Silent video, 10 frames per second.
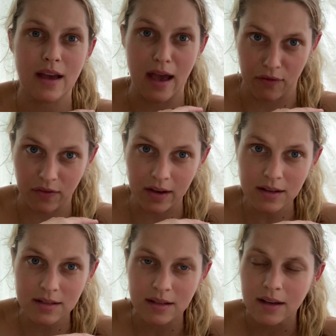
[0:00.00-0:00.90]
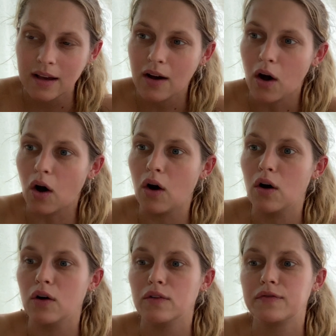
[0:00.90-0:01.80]
effort
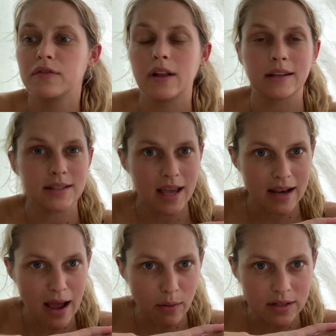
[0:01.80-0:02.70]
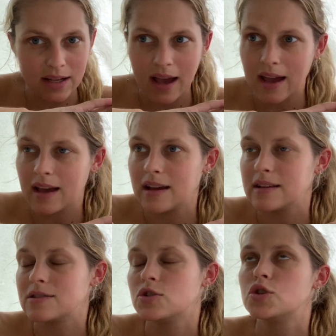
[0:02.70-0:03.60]
of like 10-hour
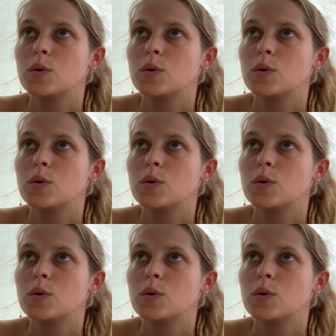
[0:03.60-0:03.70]
days,